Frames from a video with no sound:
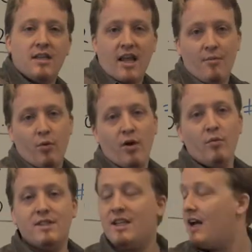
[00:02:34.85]
at that point
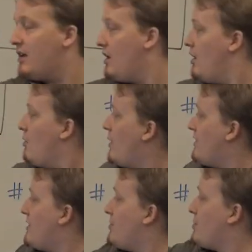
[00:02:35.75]
was that
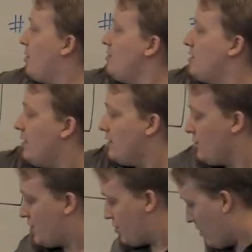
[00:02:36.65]
when the protons, which